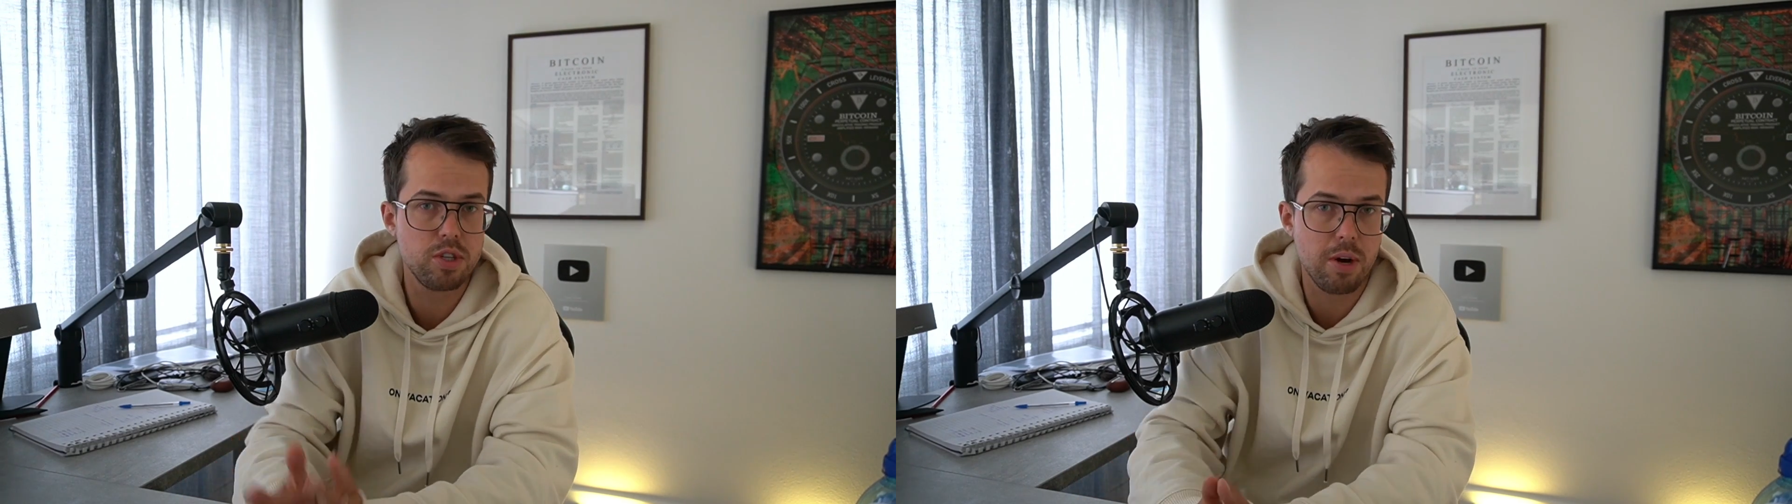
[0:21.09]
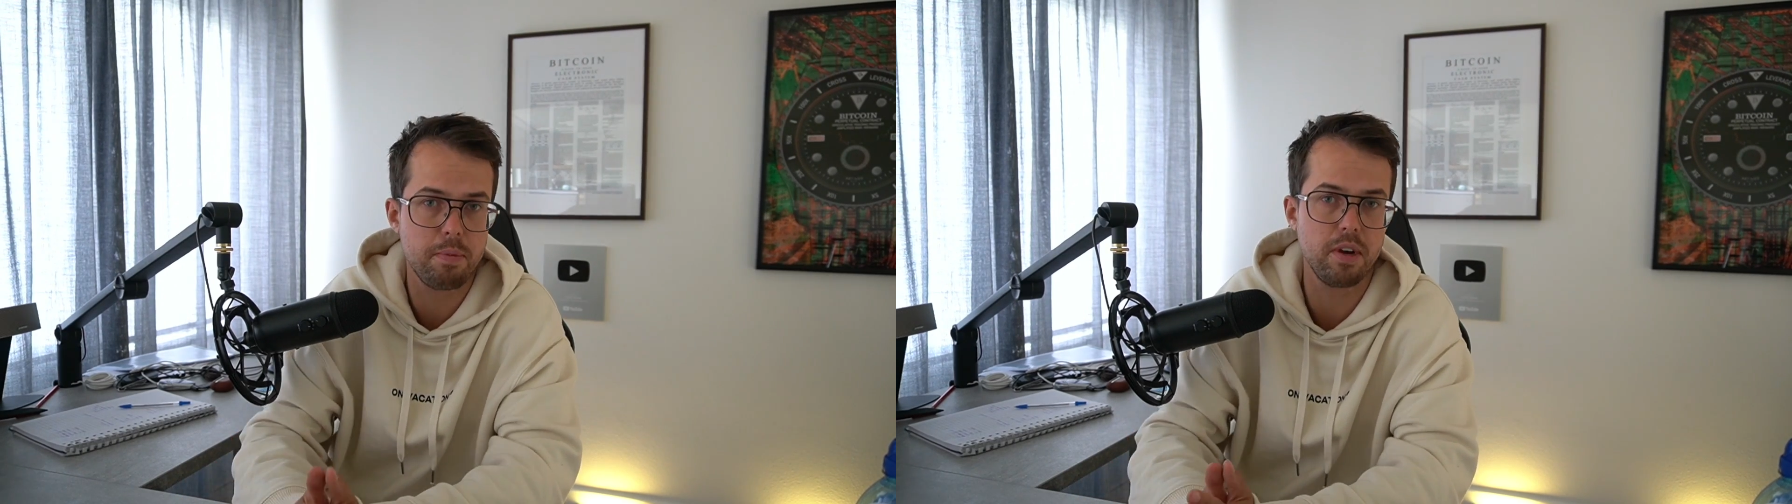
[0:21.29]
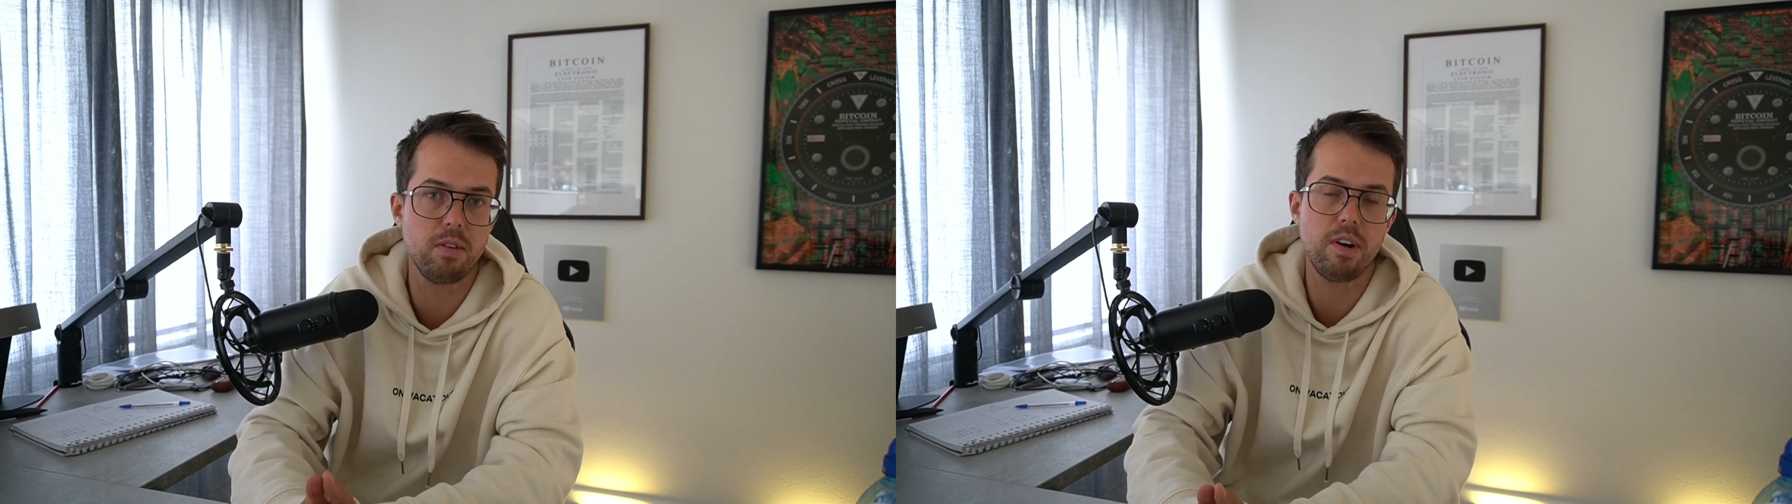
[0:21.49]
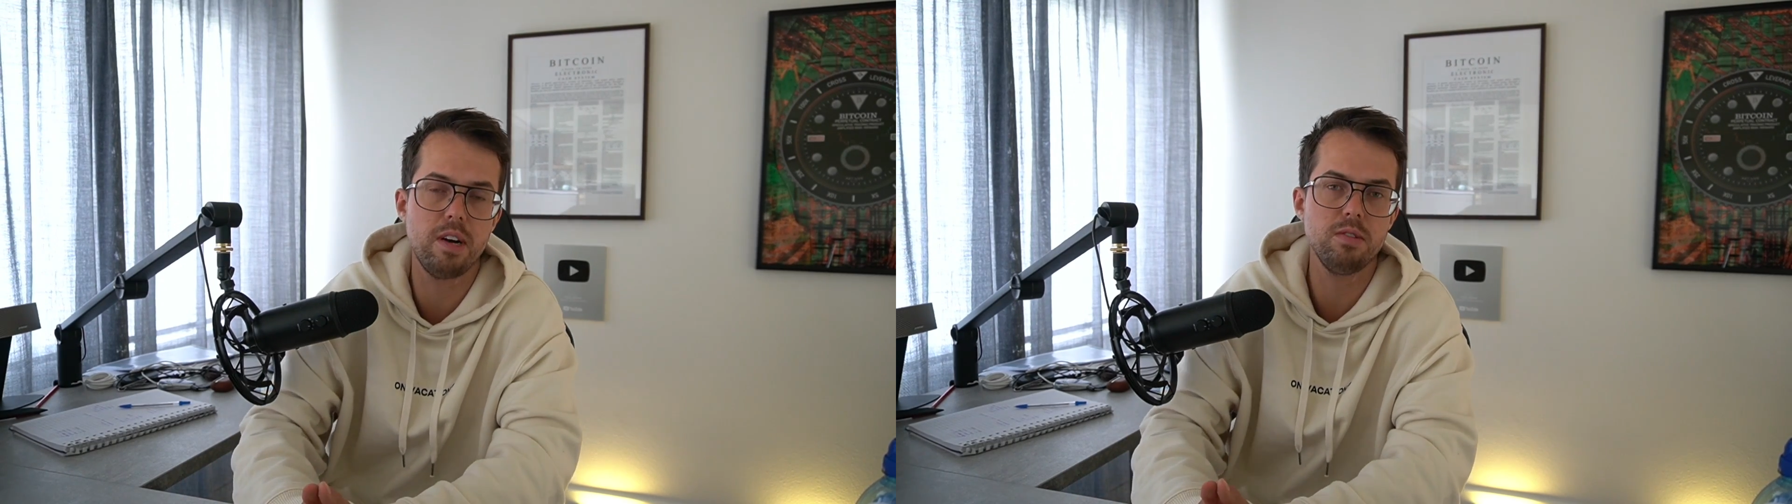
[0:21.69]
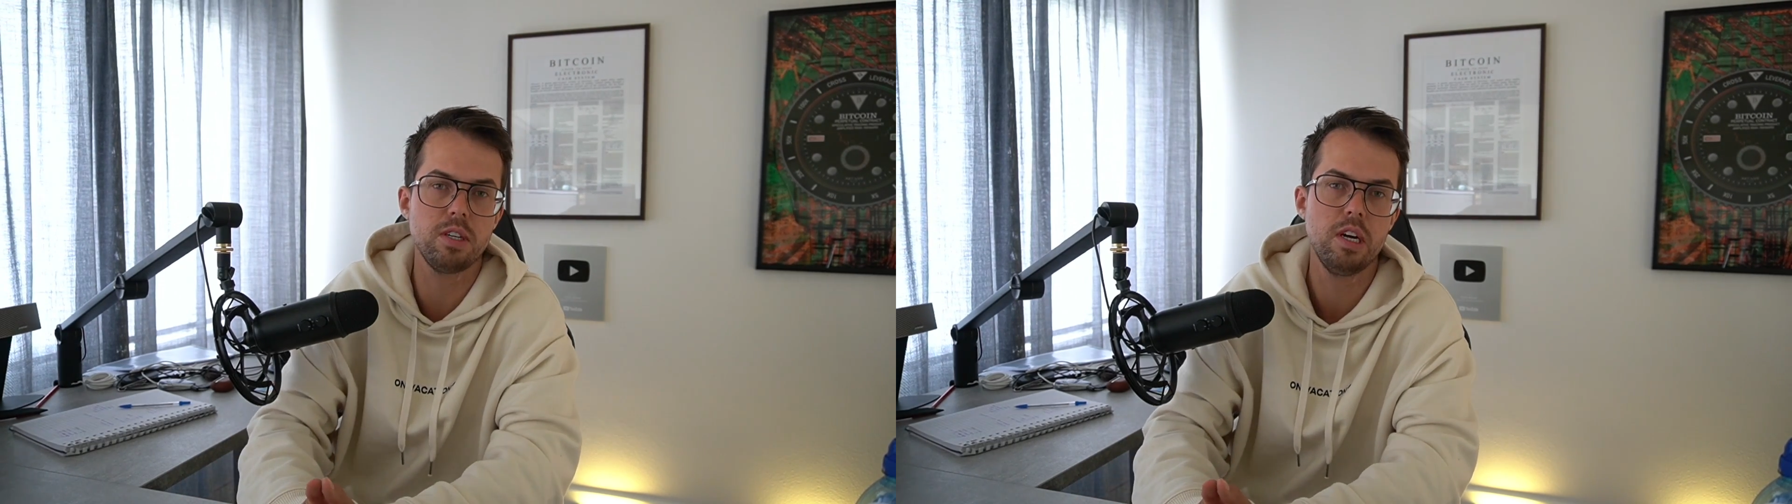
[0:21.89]
chopping
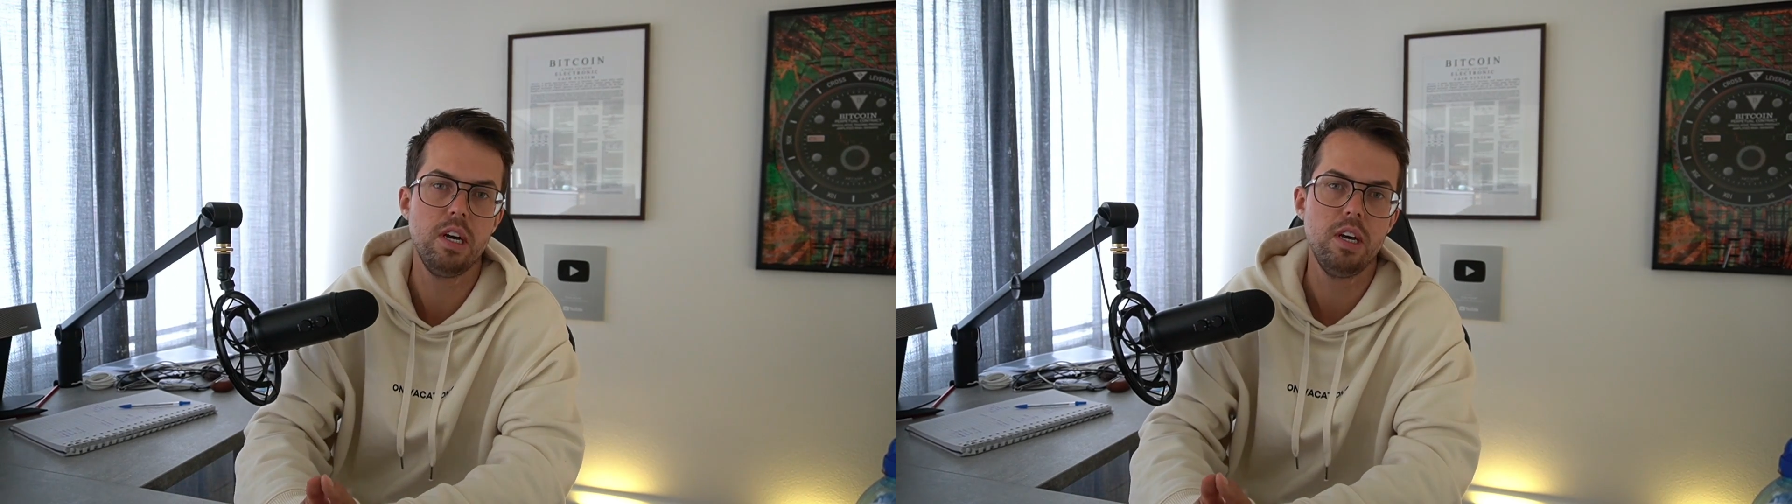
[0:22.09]
around